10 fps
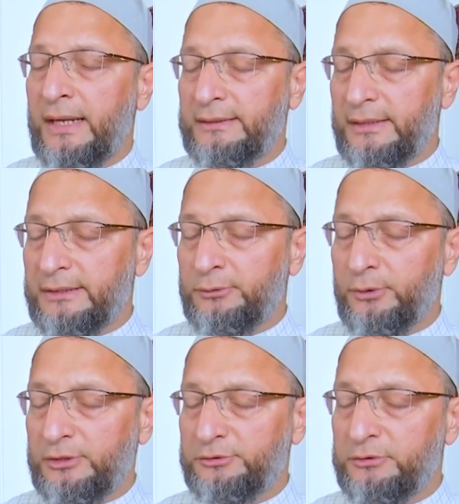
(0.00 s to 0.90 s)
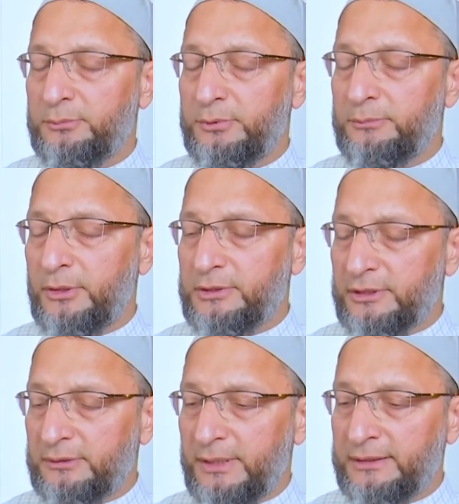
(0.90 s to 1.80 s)
and that inquiry should be
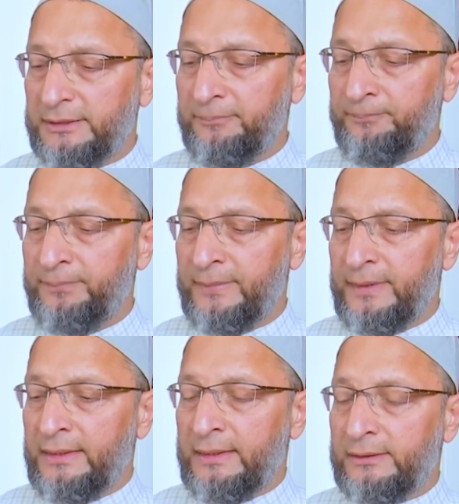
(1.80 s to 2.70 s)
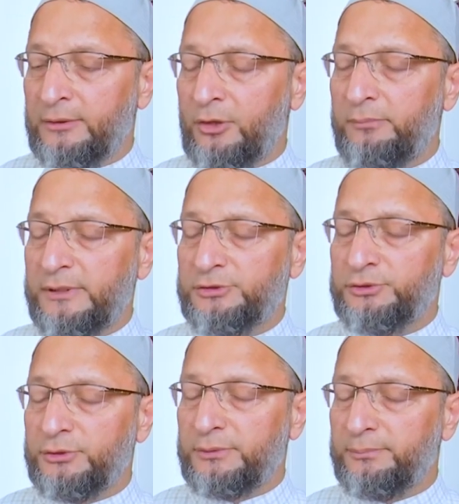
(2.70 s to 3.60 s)
monitored by them the government
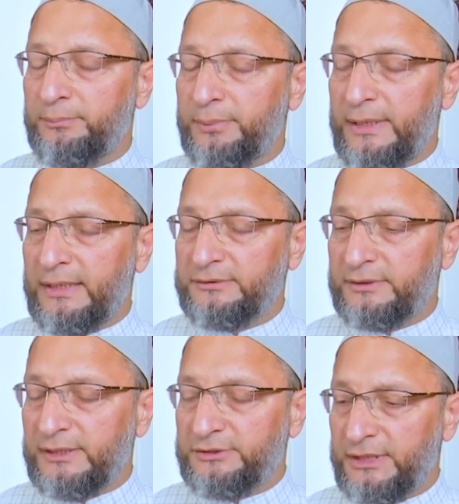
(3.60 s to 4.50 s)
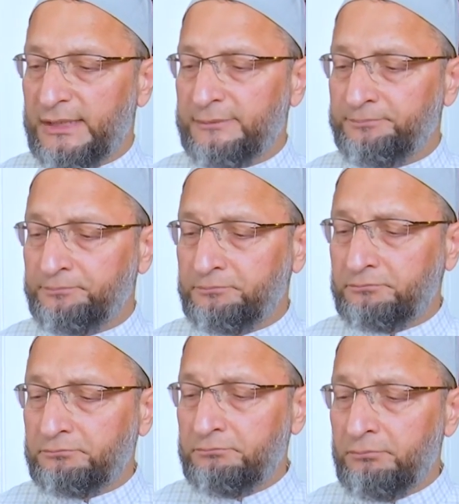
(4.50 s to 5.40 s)
should pay ex gratia
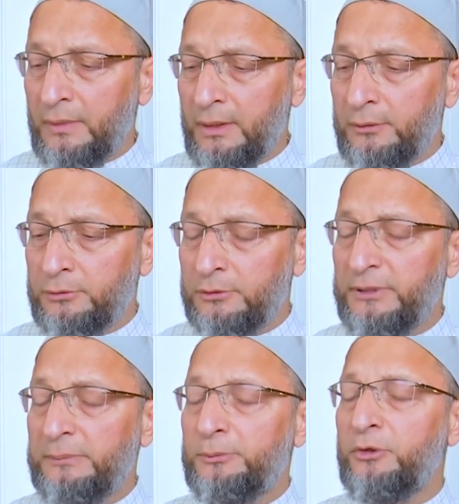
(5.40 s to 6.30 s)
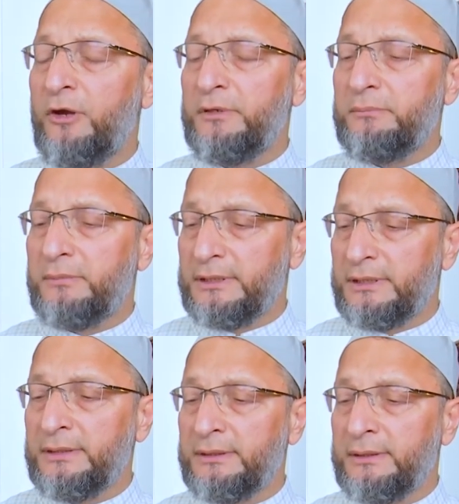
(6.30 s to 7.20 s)
to the people who have been
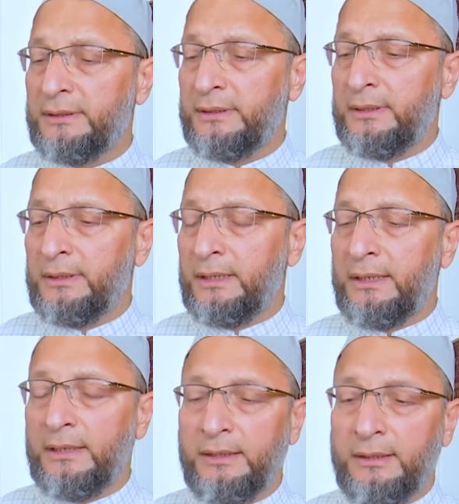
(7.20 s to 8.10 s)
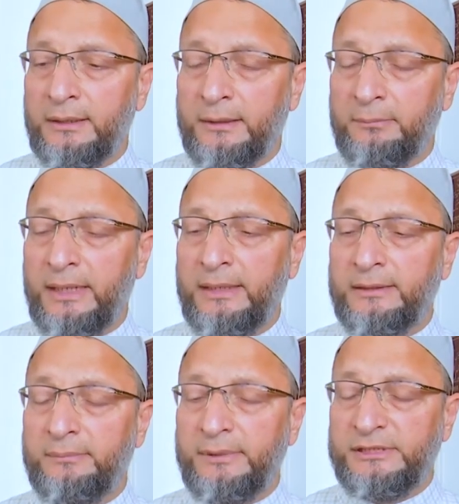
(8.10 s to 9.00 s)
murdered uh, by
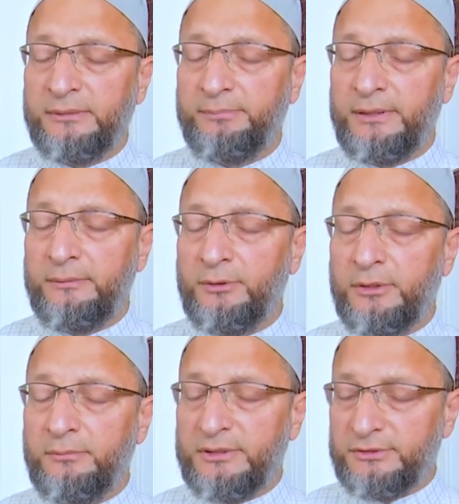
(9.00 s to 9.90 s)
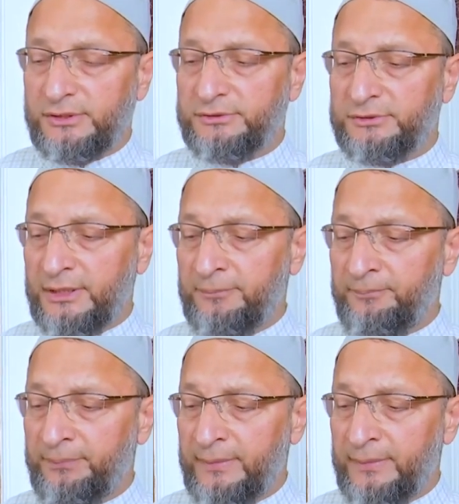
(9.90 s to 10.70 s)
the bjp union minister's son